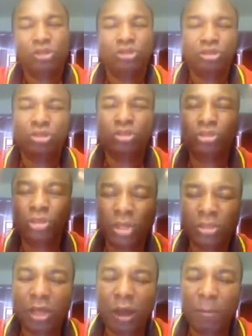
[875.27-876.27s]

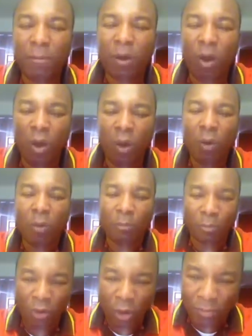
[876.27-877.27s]
Shut up all
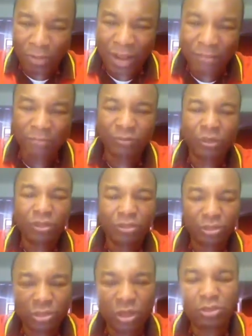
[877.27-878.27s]
problems.
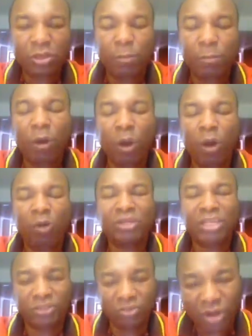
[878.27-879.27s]
Shut up all
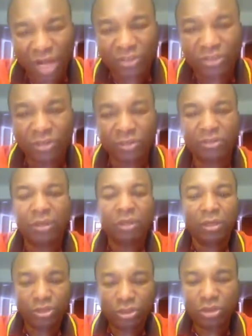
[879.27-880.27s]
distractions.
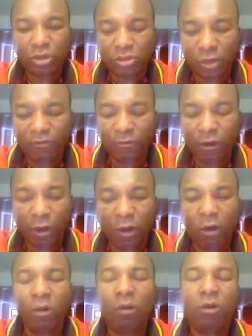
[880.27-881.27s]
Shut off
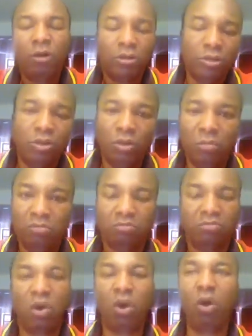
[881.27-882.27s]
all,
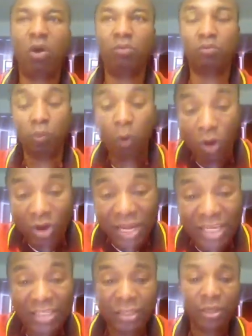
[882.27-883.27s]
all
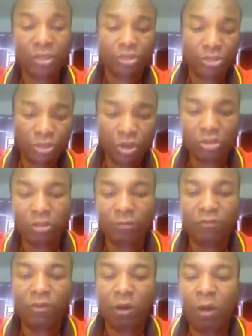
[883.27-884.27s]
worries. Shut
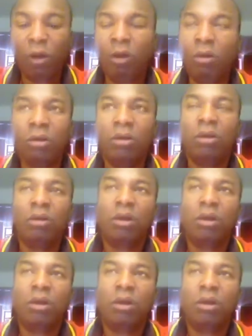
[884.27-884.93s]
off all